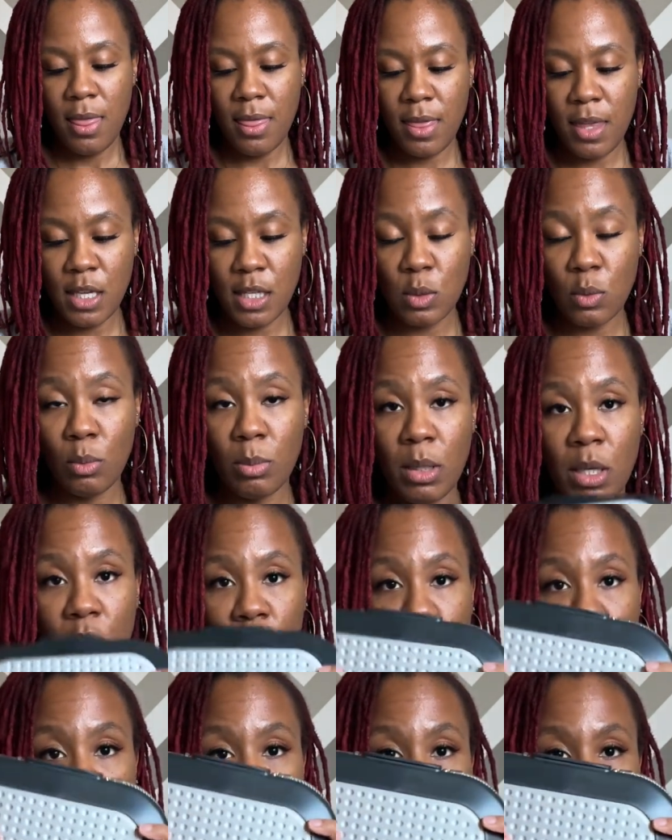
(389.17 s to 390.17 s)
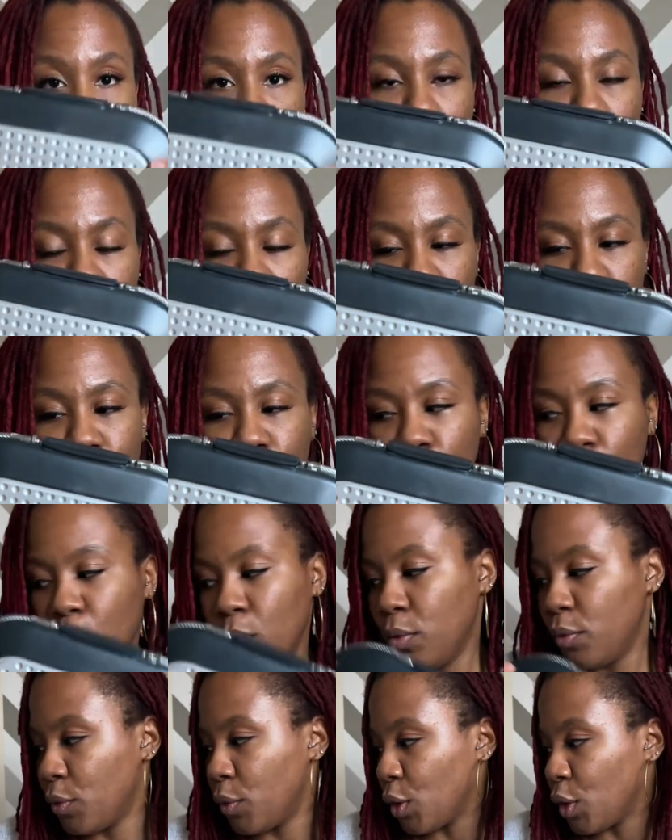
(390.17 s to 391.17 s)
this will be super helpful
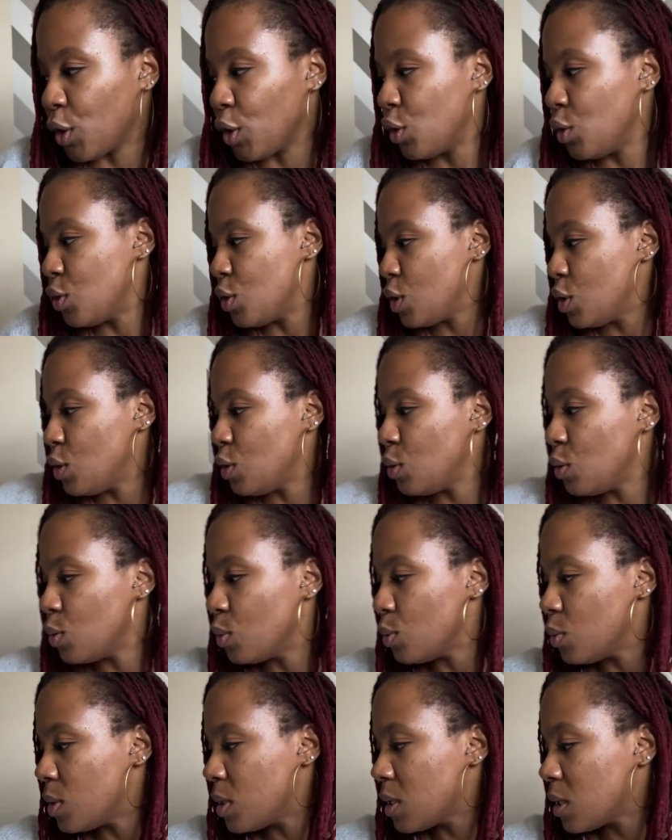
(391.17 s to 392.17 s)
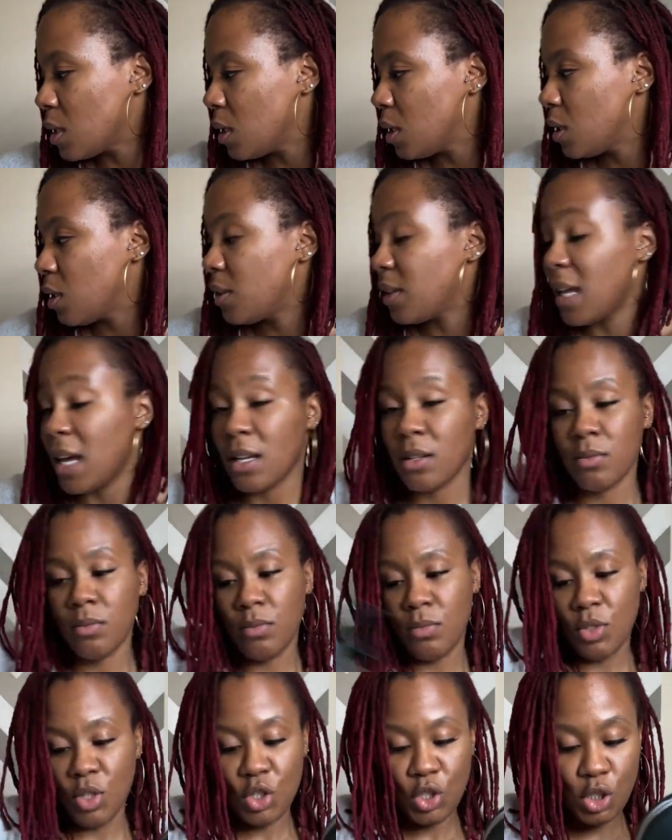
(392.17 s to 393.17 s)
for you to use, that
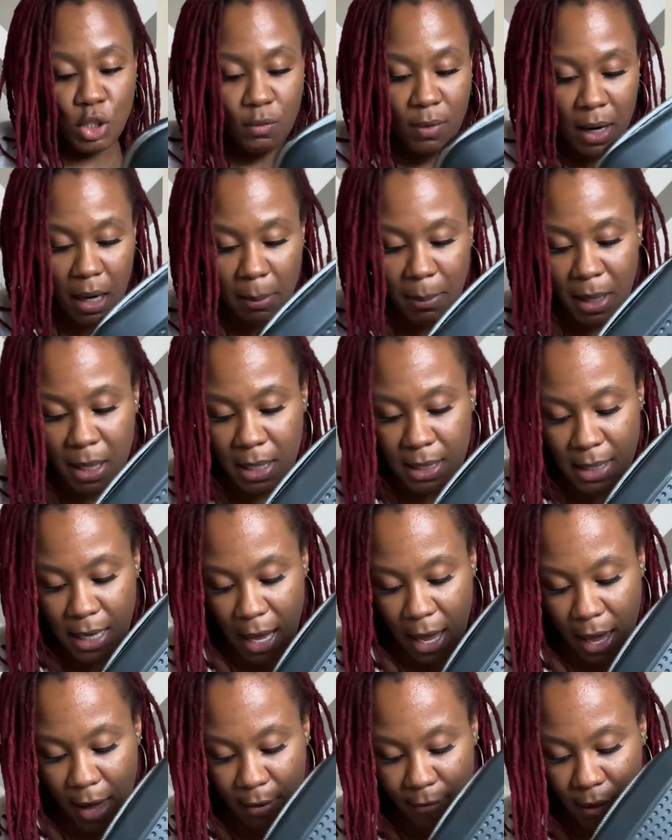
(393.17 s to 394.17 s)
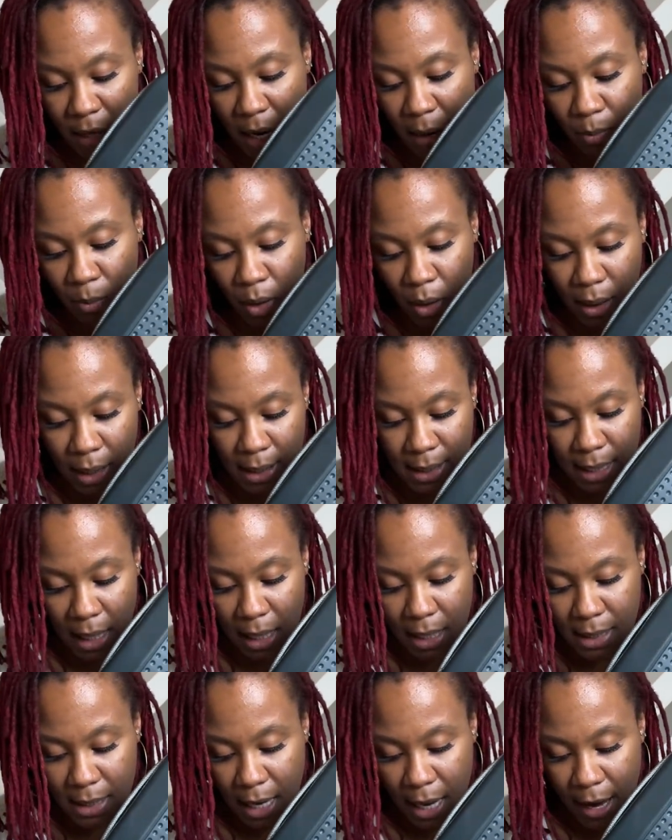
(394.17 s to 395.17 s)
she recommended to have, and I'm really
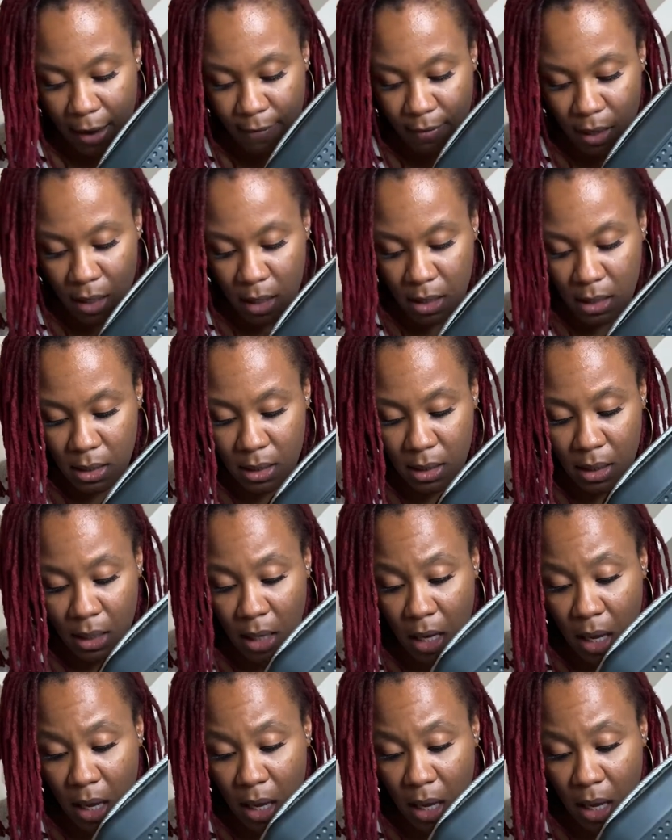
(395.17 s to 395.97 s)
excited to have this